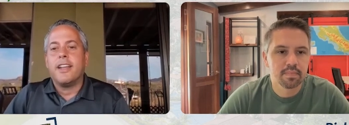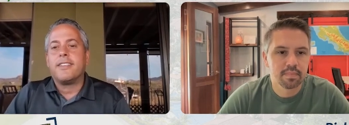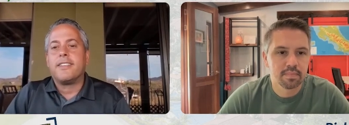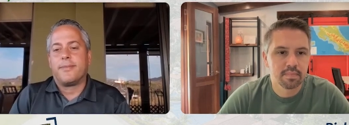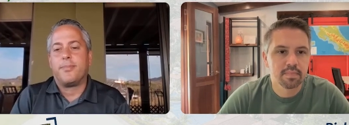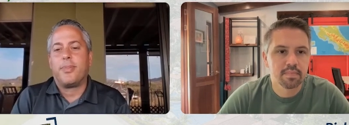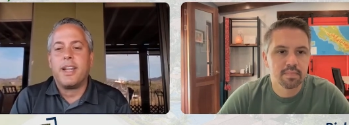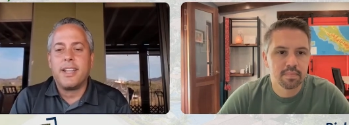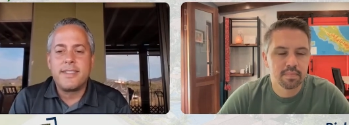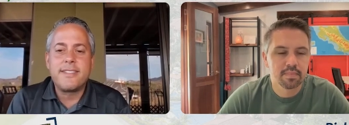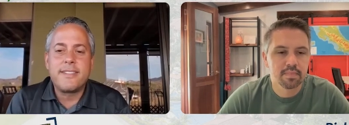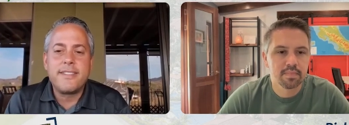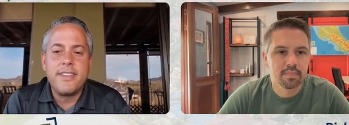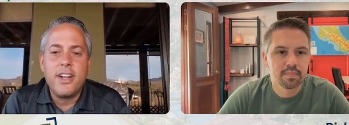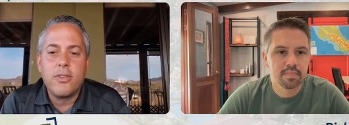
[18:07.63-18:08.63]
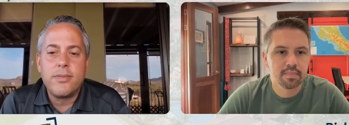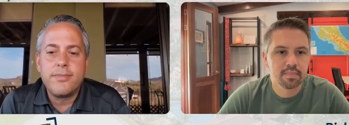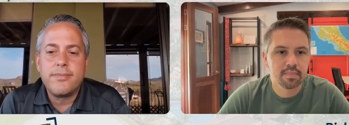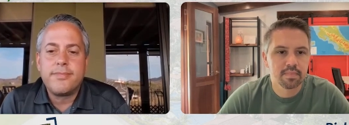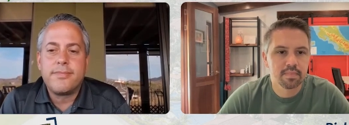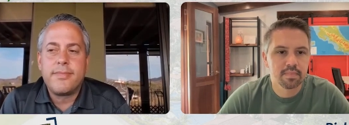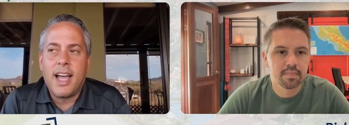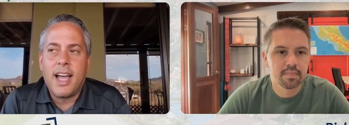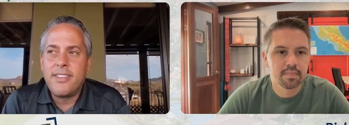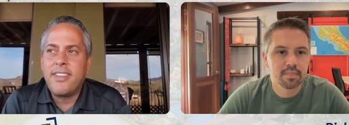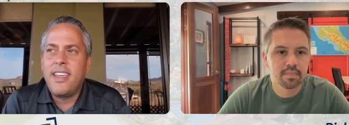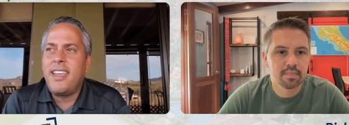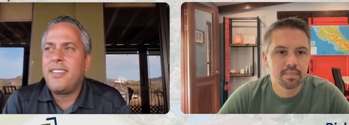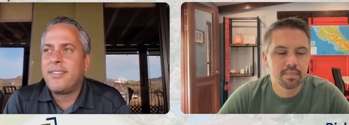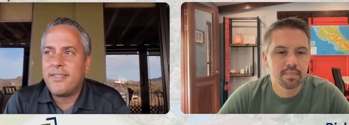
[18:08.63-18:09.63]
Speaker 1: It's, but it's, you know, I'd
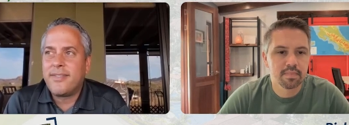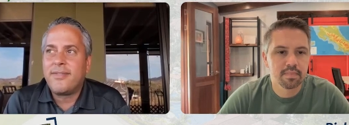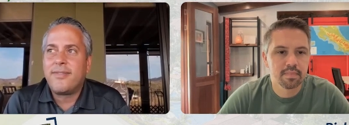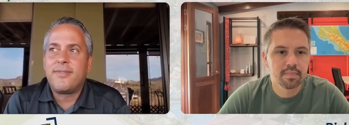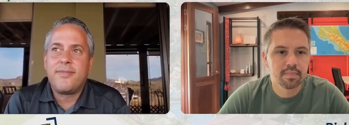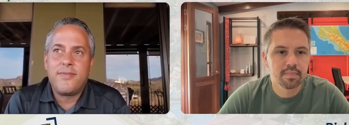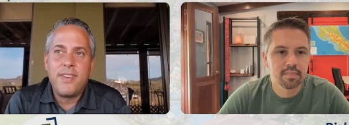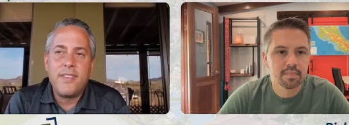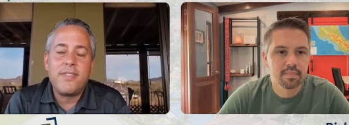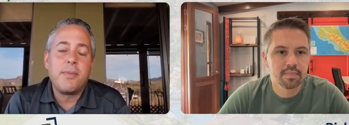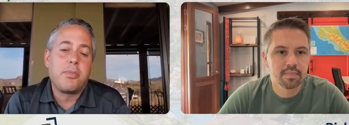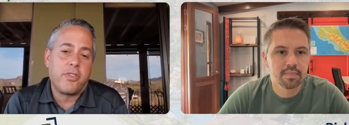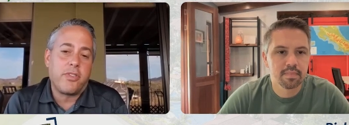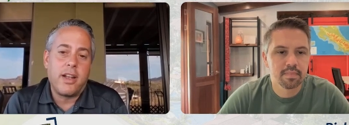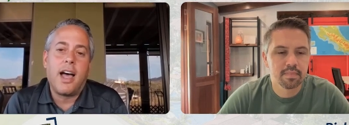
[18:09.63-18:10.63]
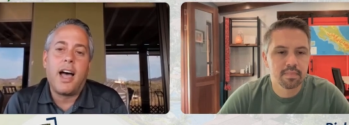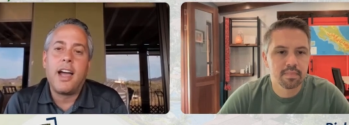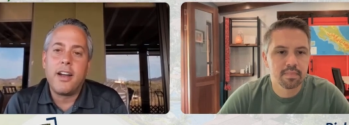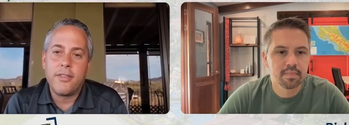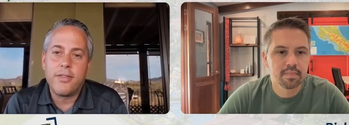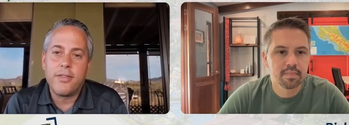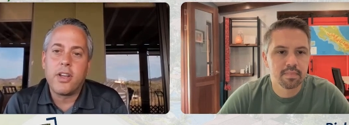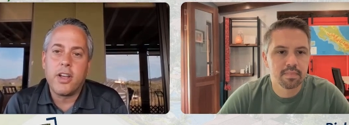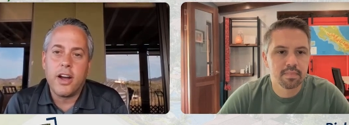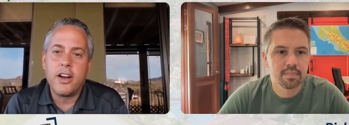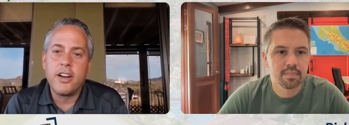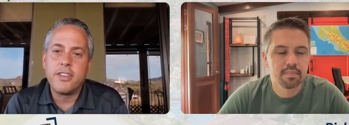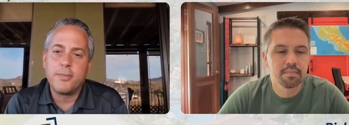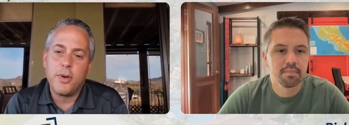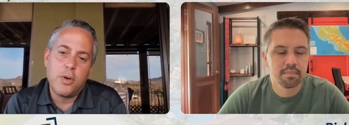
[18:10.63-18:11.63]
say 50% higher for the
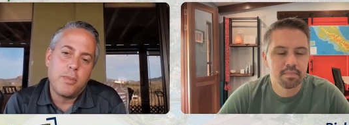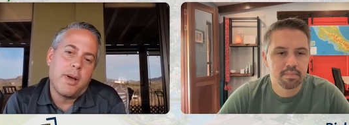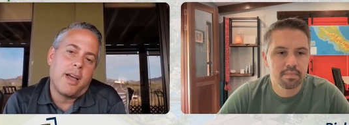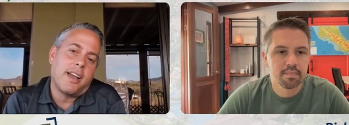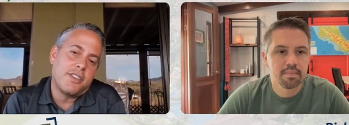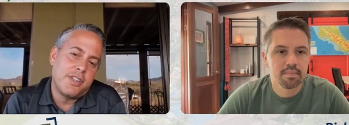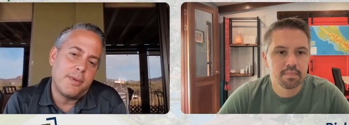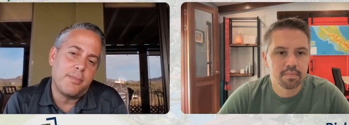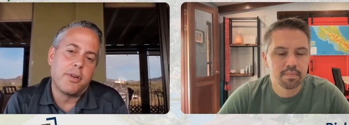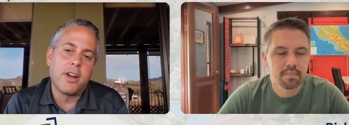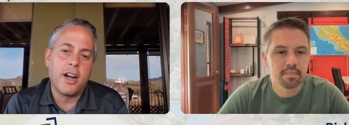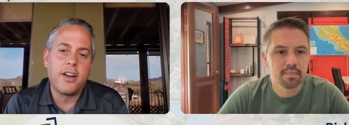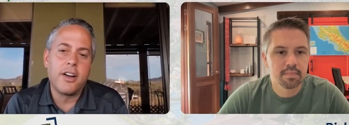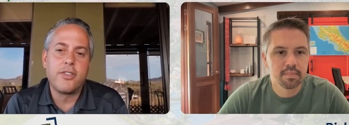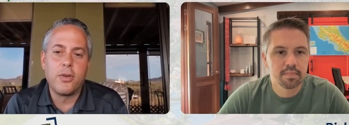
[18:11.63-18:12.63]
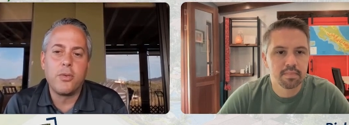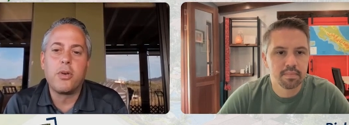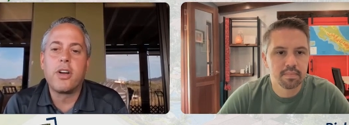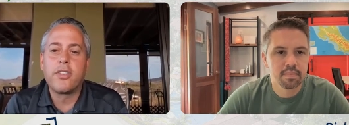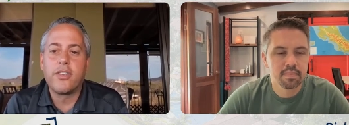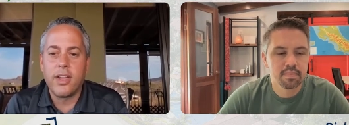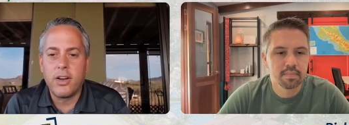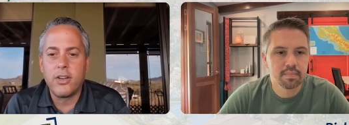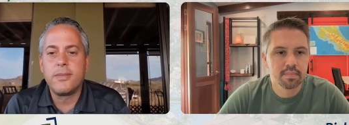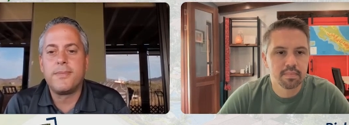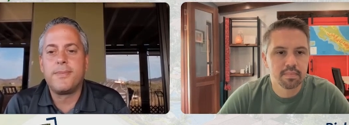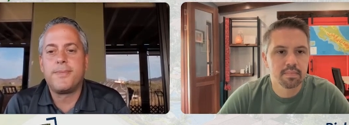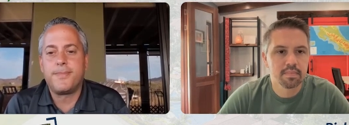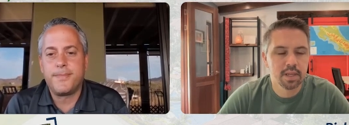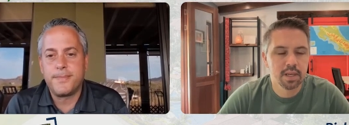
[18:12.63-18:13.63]
cars, but we're buying a cheaper car. So it works out.
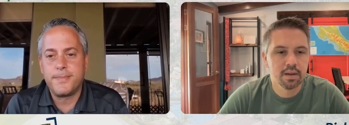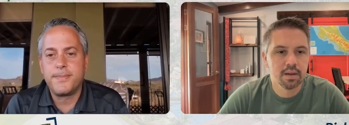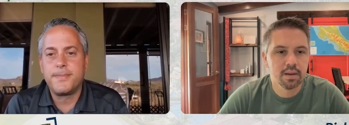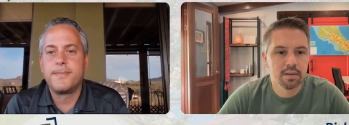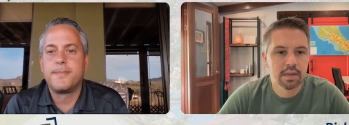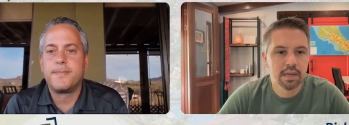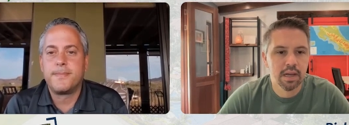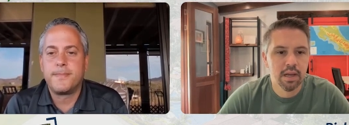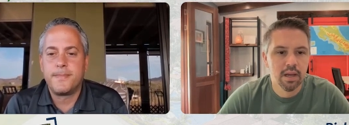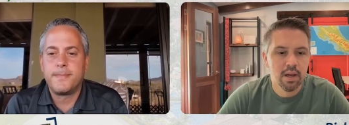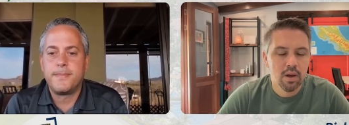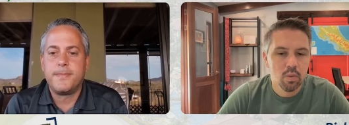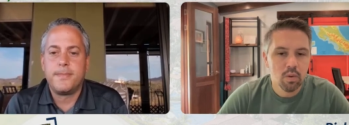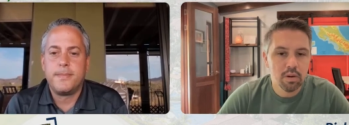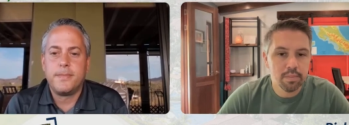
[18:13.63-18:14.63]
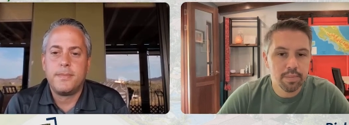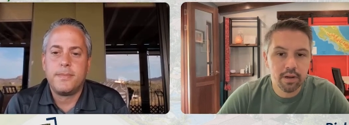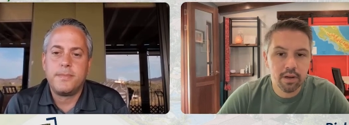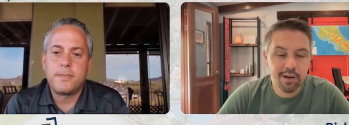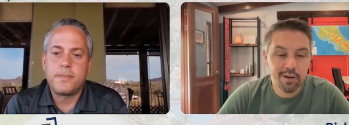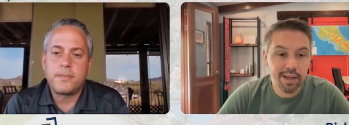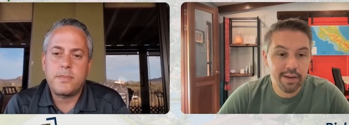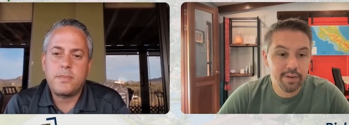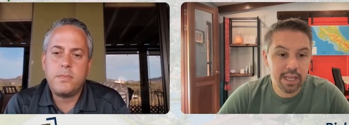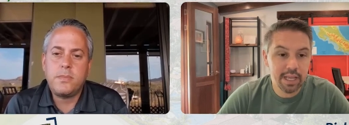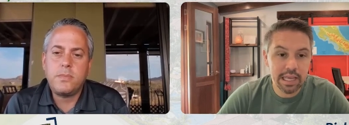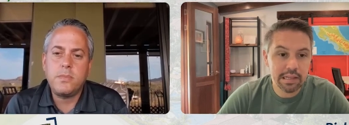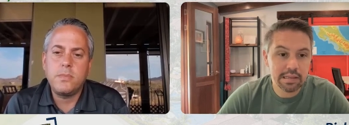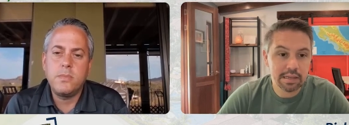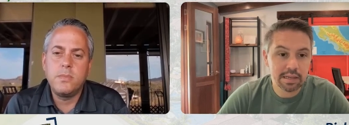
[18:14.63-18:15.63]
Speaker 2: Yeah. Well, I mean, you don't have any
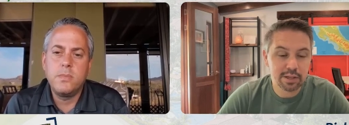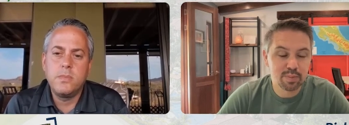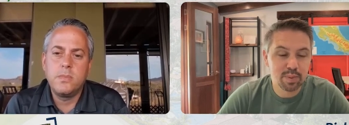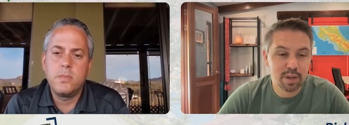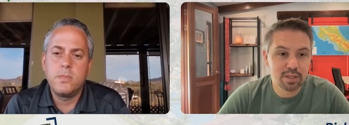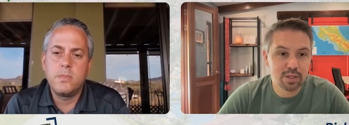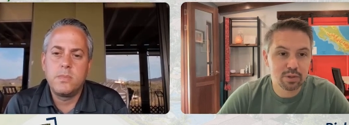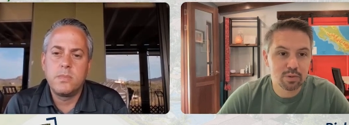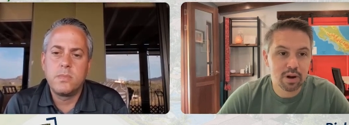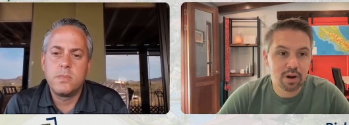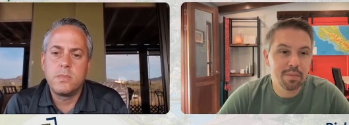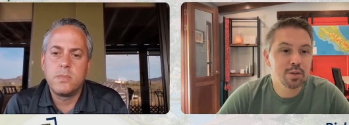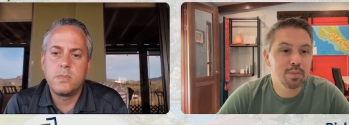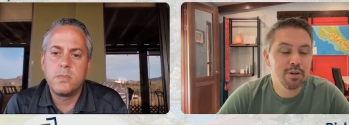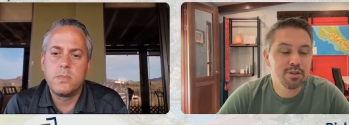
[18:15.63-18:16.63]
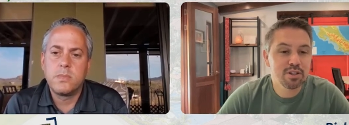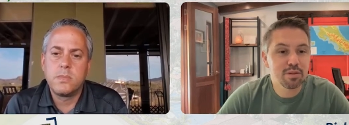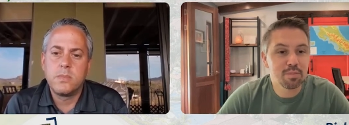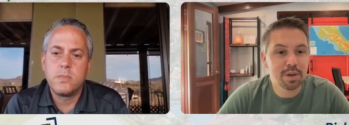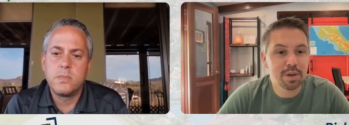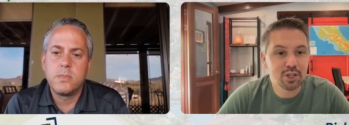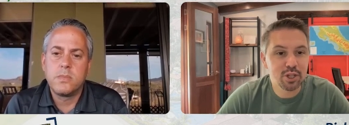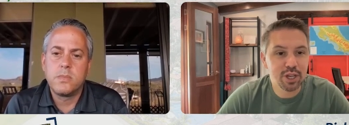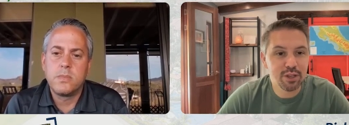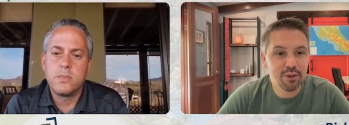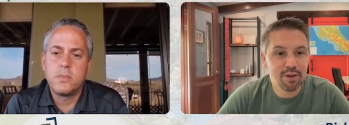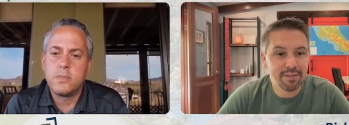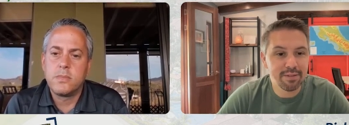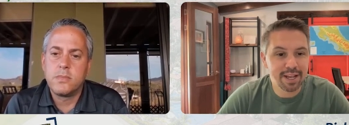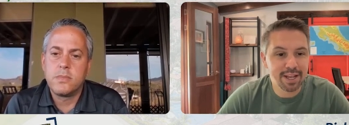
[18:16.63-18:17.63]
heating expenses, right? I mean, I suppose at the beach there you
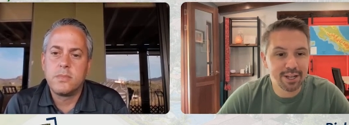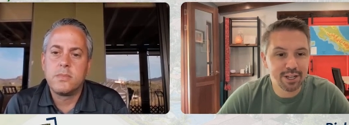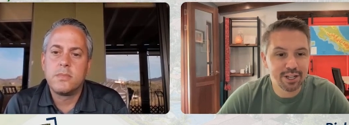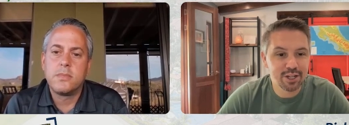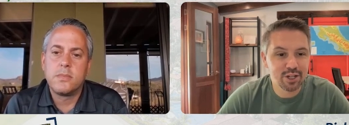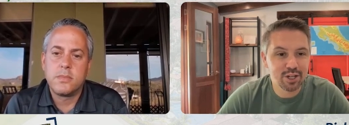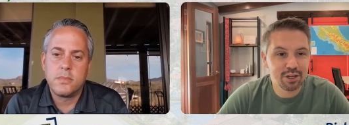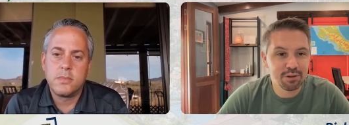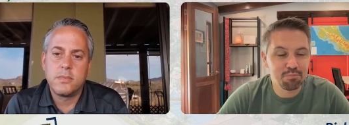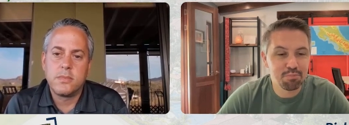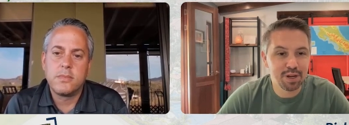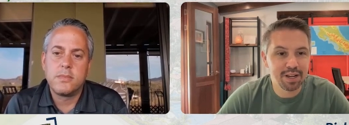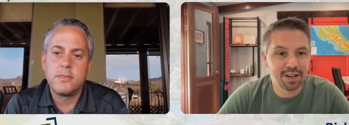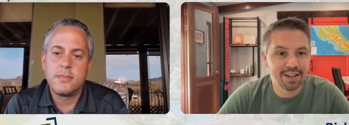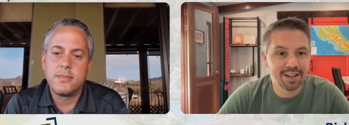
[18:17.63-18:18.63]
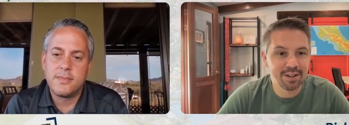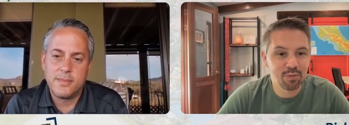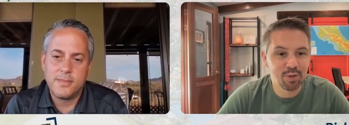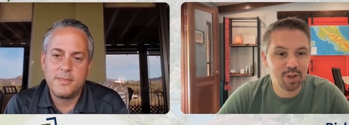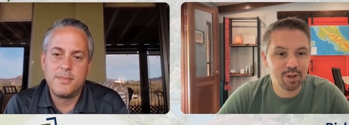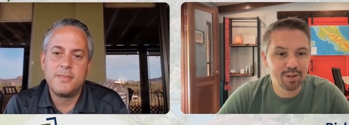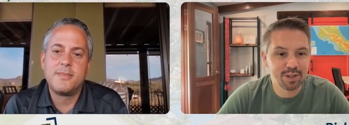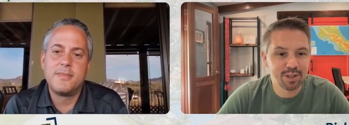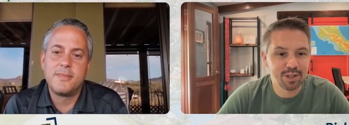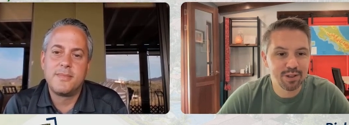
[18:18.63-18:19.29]
have air conditioning, but uh, you know, there's